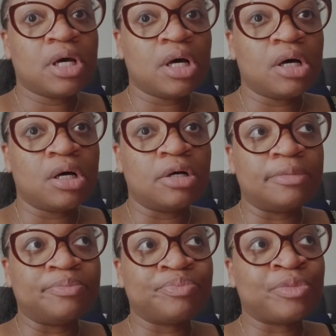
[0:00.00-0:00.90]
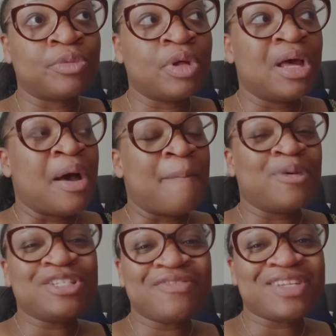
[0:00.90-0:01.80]
Um,
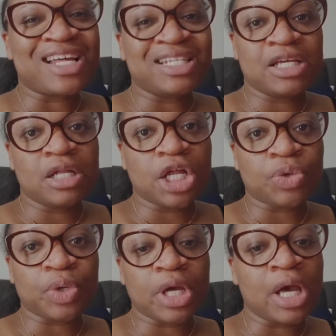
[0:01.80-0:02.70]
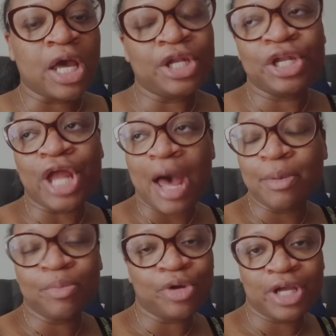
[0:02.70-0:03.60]
most of it like decluttering. I'm
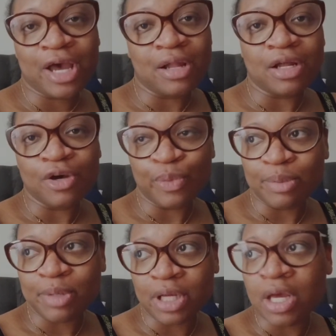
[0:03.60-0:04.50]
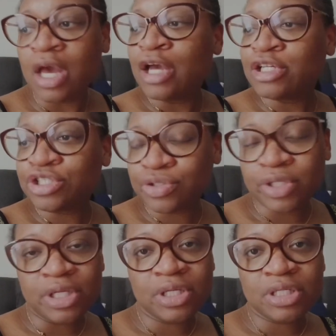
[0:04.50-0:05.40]
gonna bring y'all along with me. Sure
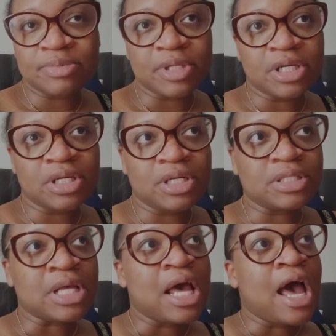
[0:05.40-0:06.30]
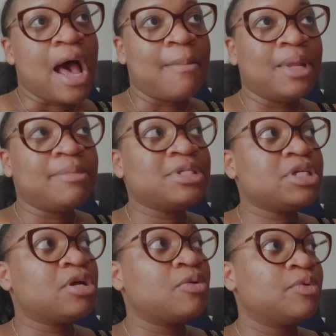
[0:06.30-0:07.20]
is because I'm
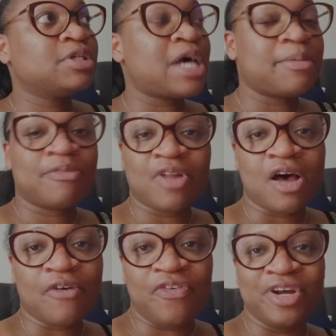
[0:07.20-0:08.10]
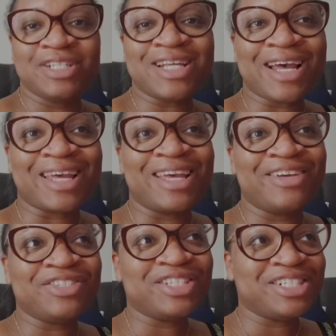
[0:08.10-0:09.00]
limited on what type of vlog footage I can
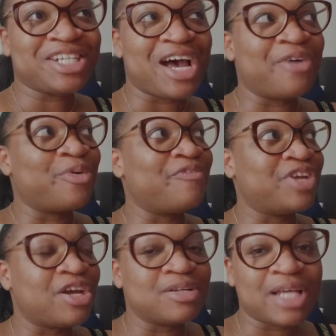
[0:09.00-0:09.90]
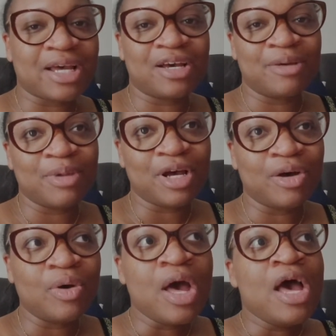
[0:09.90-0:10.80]
get get y'all and what videos I can
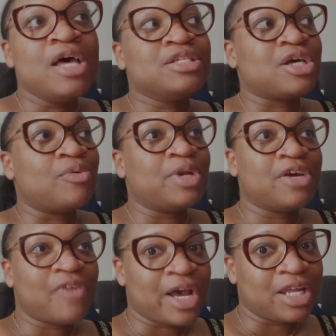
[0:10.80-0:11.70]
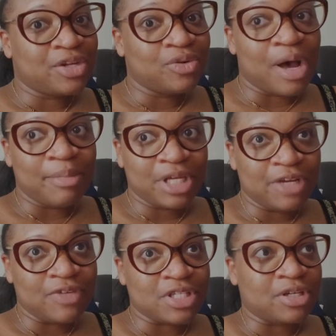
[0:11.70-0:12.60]
upload. So whatever I can do, I'm gonna
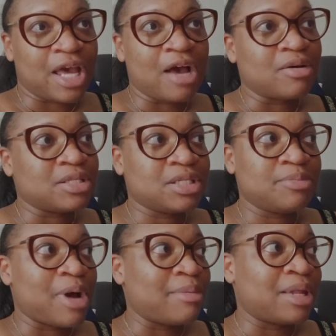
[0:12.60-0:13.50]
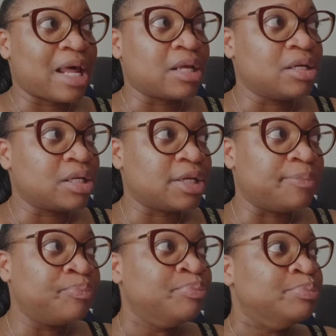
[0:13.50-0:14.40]
give it. So y'all gonna see probably a lot of
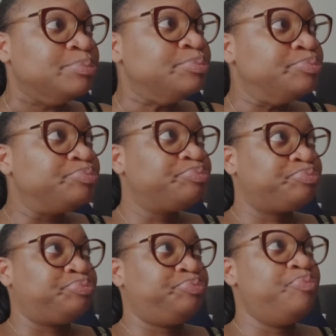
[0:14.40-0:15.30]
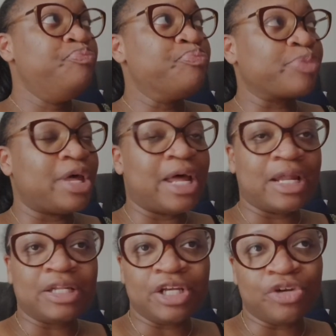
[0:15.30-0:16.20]
cooking, a lot
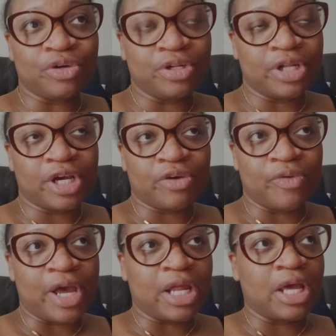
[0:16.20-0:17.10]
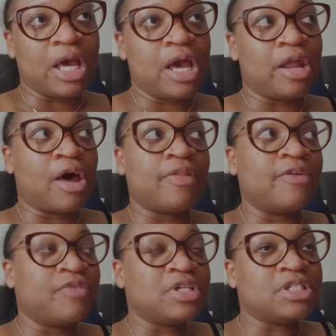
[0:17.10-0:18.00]
of de decorating, and all
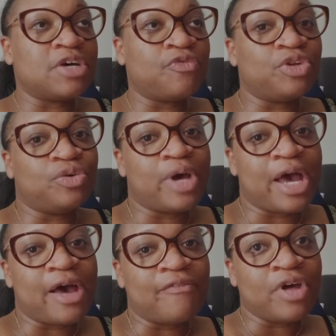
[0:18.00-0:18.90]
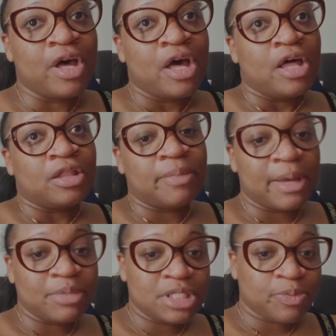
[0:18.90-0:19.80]
that fun stuff. We do have the
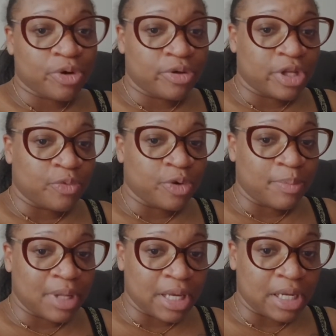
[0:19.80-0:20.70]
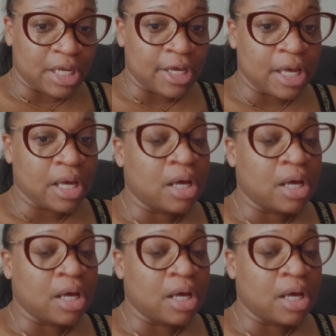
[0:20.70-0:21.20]
baby sprinkle that we're planning.